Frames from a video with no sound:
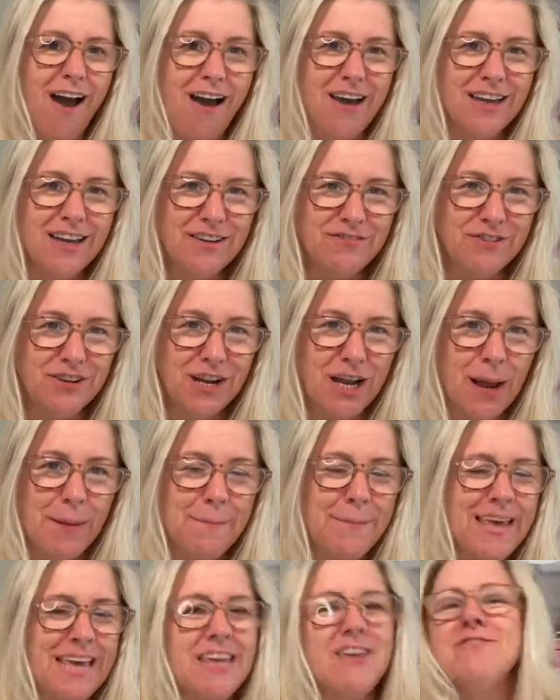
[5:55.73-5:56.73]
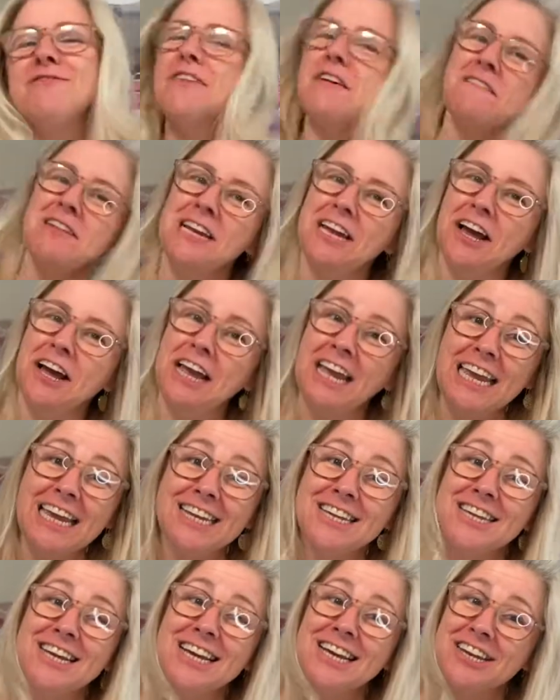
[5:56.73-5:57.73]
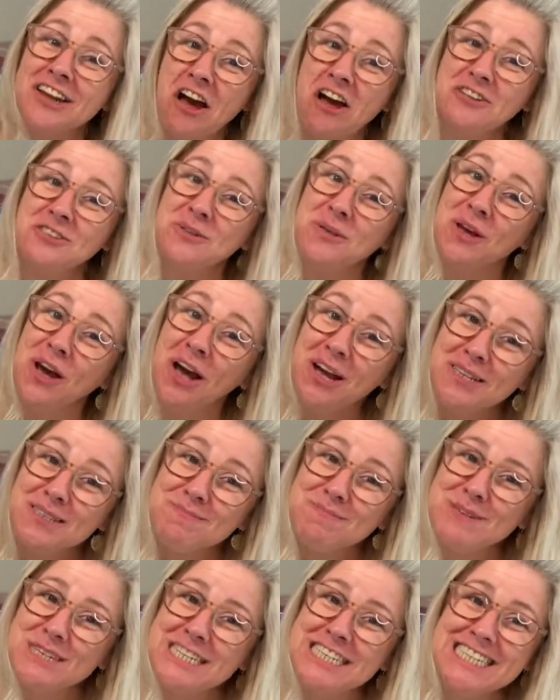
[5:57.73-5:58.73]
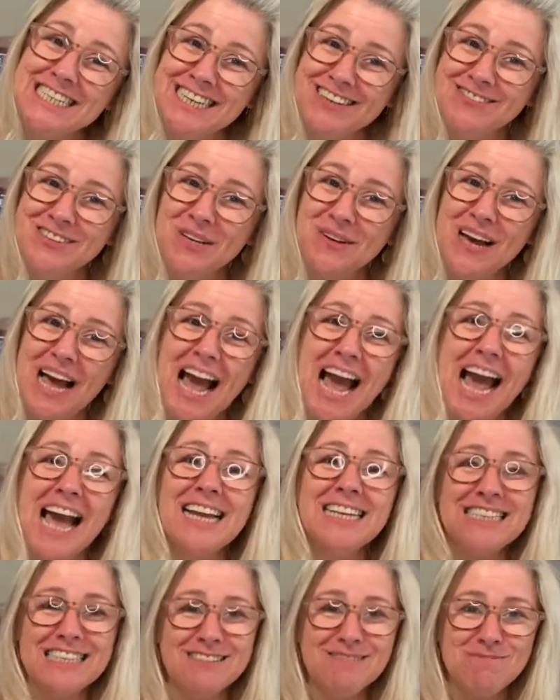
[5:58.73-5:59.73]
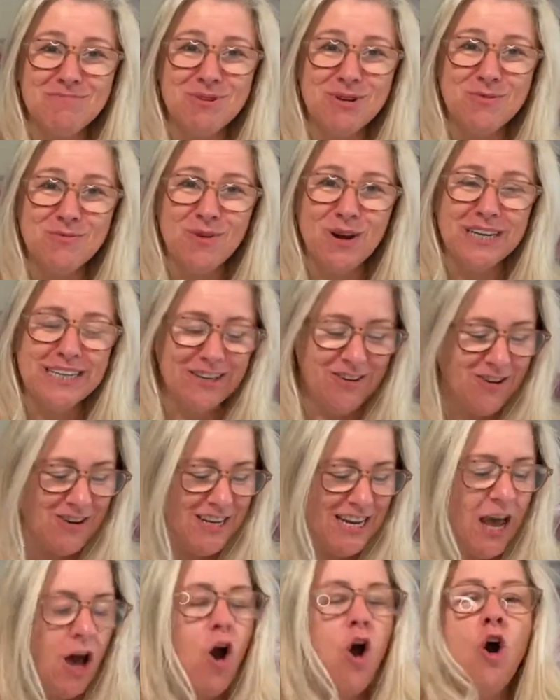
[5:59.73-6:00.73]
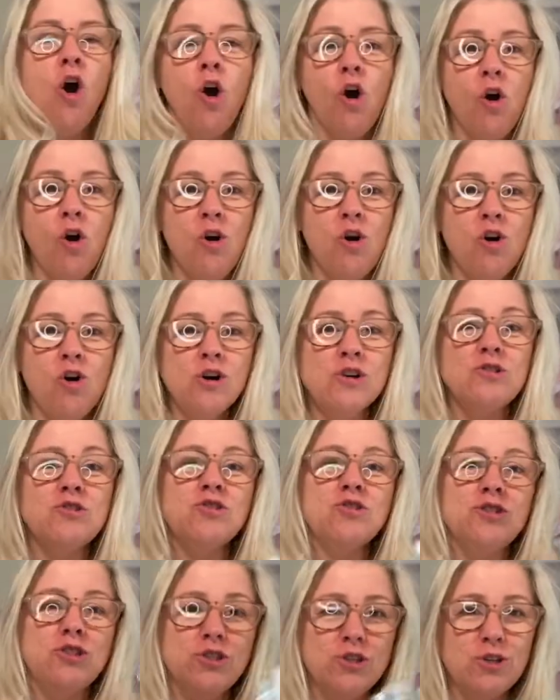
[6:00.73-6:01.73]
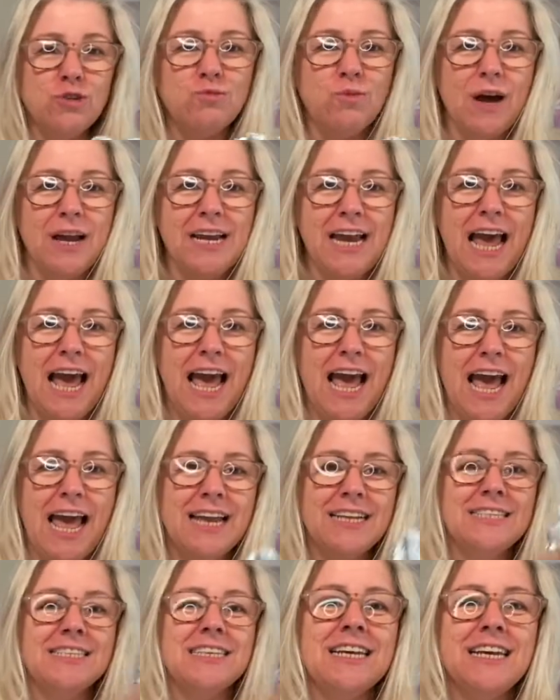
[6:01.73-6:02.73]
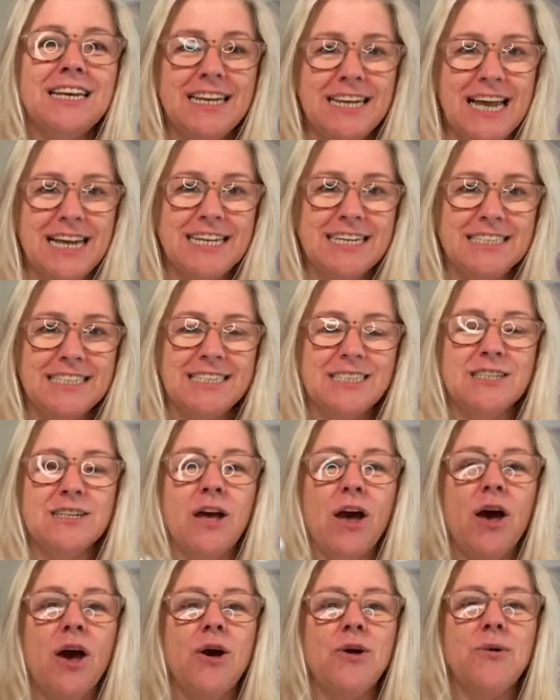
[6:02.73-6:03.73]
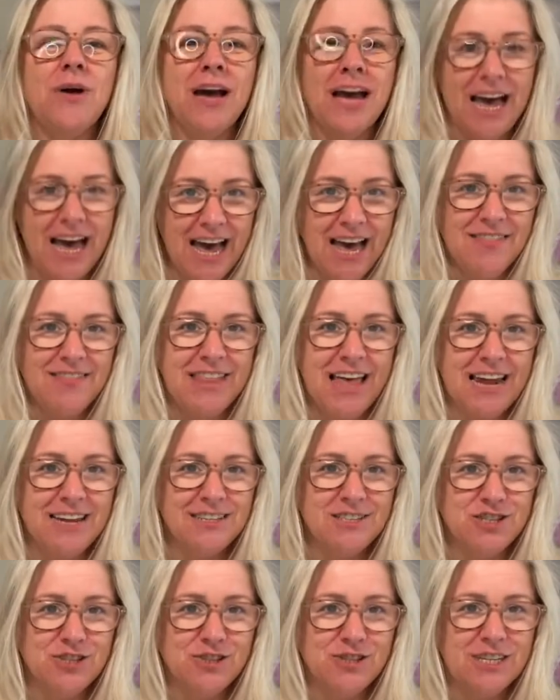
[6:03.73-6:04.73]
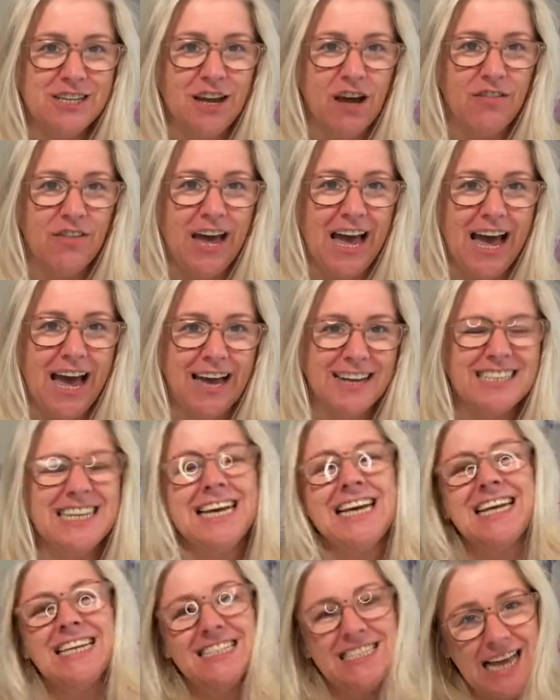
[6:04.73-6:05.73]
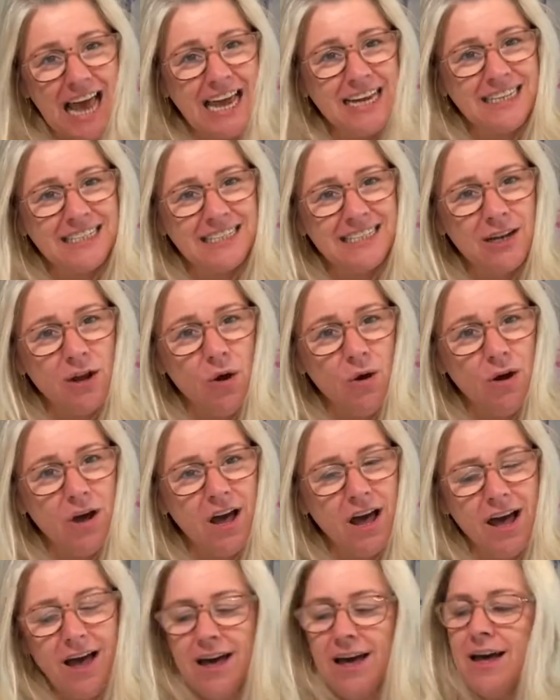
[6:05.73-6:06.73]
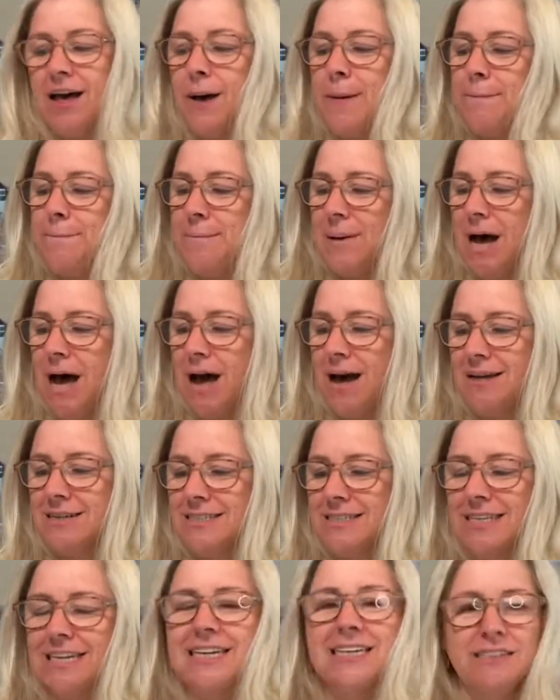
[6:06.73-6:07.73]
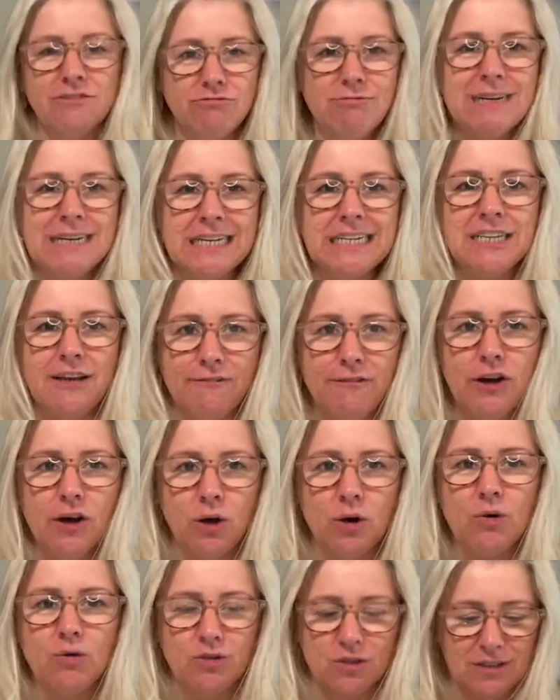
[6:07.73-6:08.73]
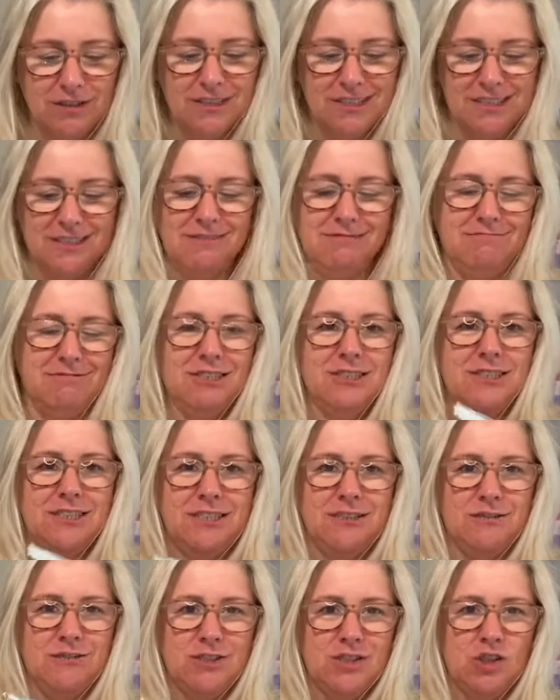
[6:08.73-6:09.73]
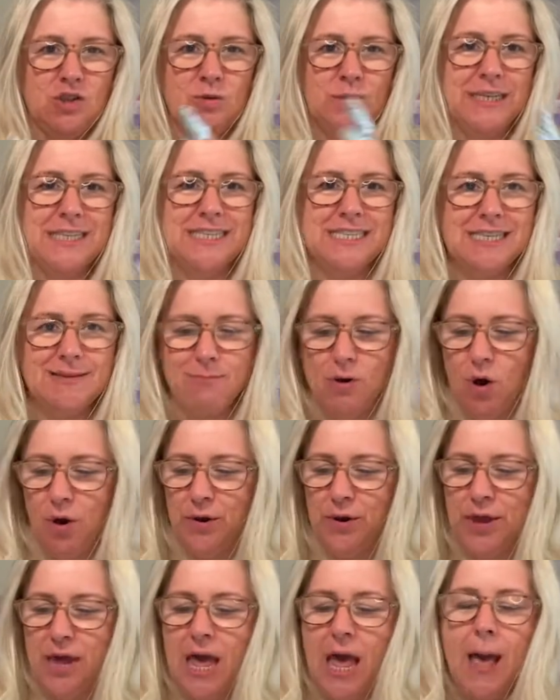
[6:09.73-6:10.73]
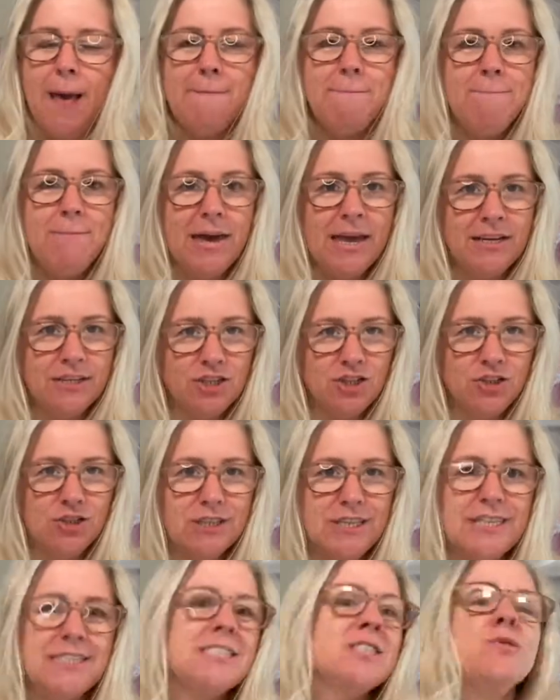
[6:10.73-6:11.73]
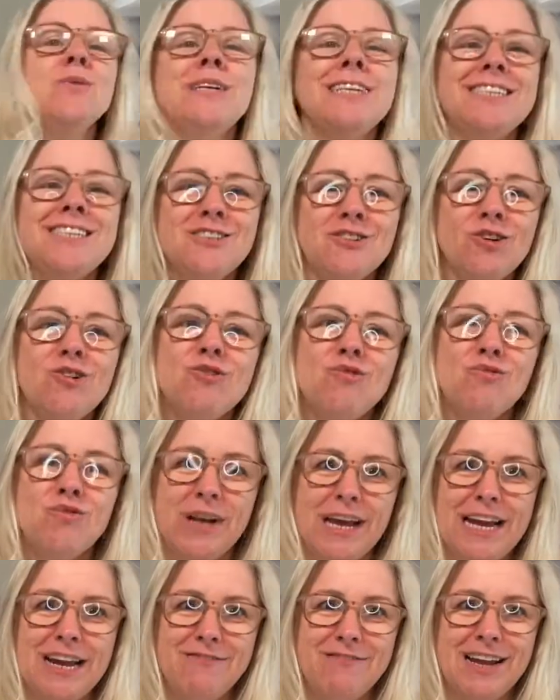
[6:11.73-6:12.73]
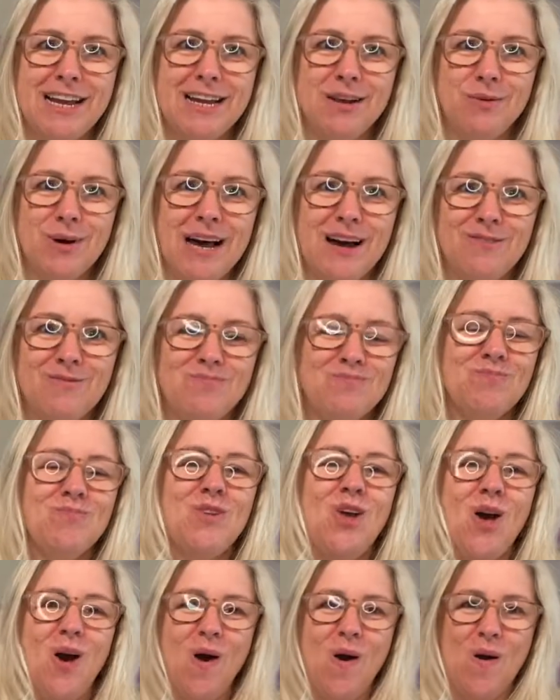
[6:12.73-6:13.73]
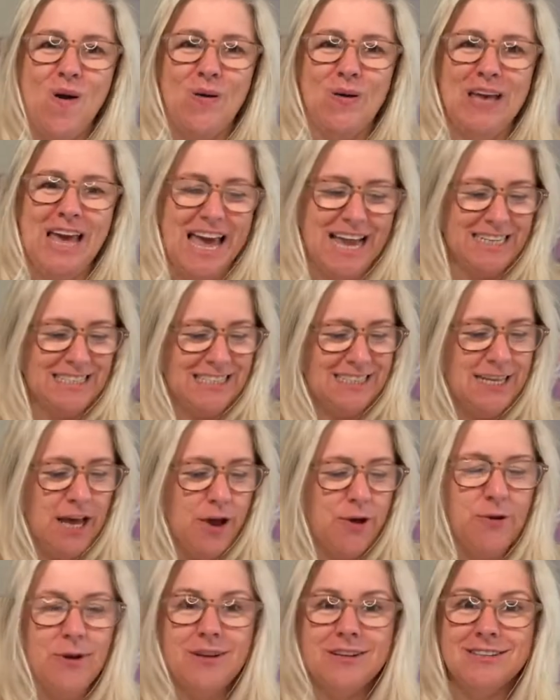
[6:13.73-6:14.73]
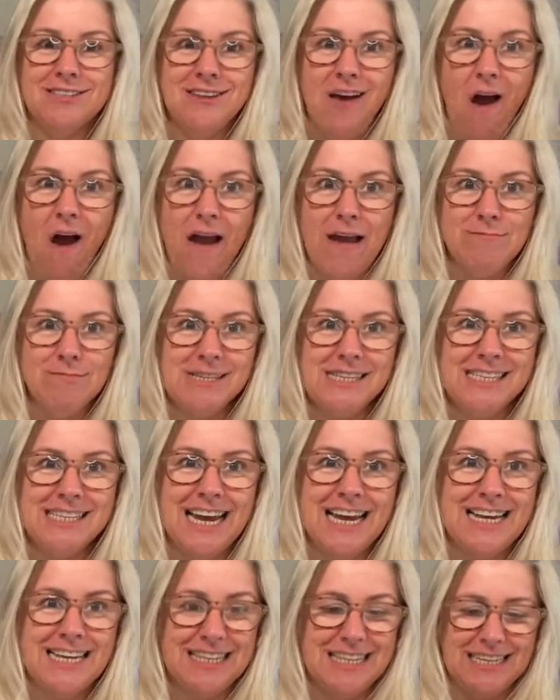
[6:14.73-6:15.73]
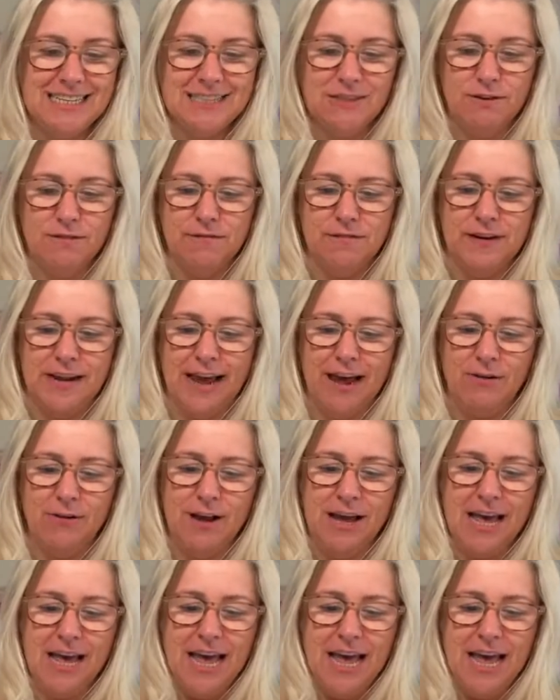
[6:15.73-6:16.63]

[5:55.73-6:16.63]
if you're like me, you're very lucky and you can ask your husband to give you a hand and put one on, or do one hand, let it go, and then do the other hand. Takes longer, but it's really difficult to sort of squeeze them on. Make sure they're squeezed on really, really well. Okay, so time to take these off now.